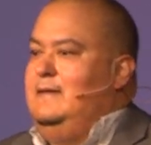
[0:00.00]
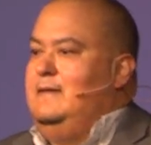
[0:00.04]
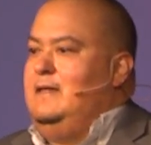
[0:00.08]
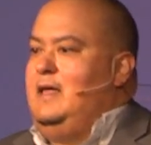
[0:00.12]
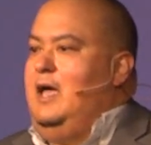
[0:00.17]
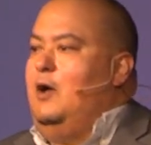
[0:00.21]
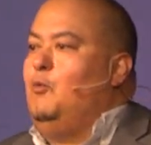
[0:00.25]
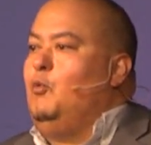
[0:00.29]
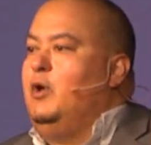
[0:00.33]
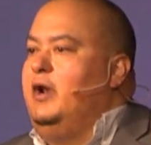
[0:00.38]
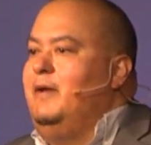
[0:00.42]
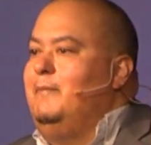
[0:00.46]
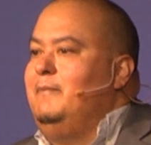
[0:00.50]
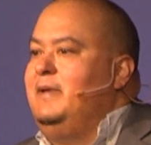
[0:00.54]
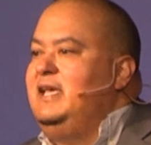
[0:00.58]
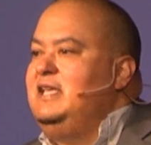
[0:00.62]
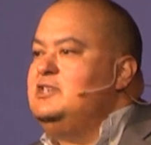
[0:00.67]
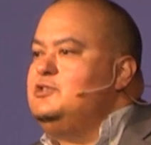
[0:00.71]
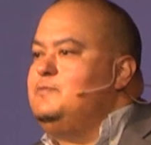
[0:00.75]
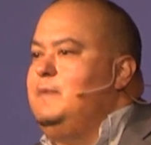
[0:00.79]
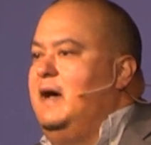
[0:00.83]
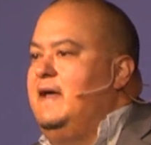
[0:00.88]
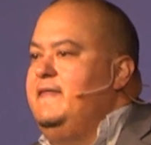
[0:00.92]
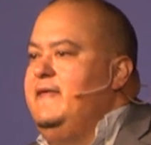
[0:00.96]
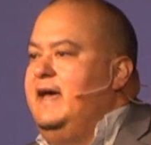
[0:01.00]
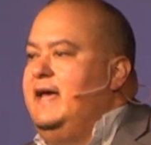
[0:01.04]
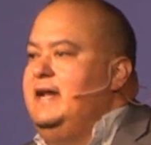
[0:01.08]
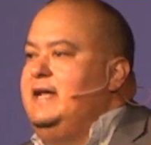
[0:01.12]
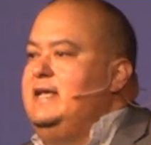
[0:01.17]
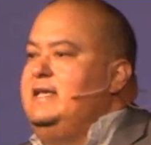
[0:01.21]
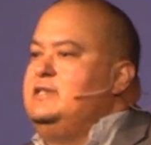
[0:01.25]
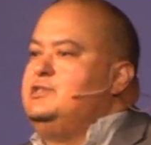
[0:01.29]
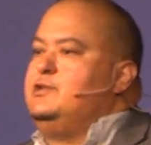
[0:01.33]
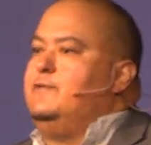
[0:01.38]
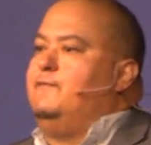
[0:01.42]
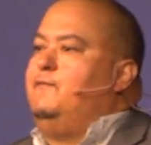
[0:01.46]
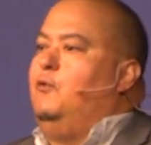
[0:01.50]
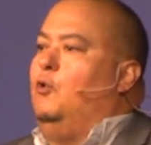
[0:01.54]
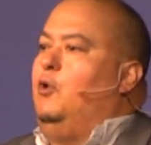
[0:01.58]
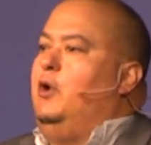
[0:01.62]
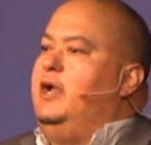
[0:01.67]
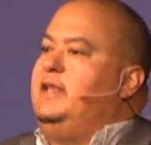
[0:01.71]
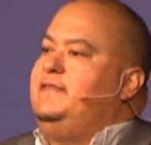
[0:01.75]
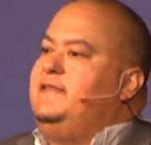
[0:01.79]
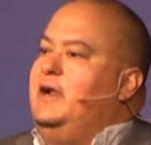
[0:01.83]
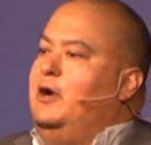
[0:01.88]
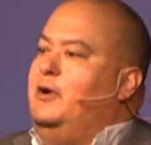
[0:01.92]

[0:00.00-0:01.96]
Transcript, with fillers: And what it means by that is avoid their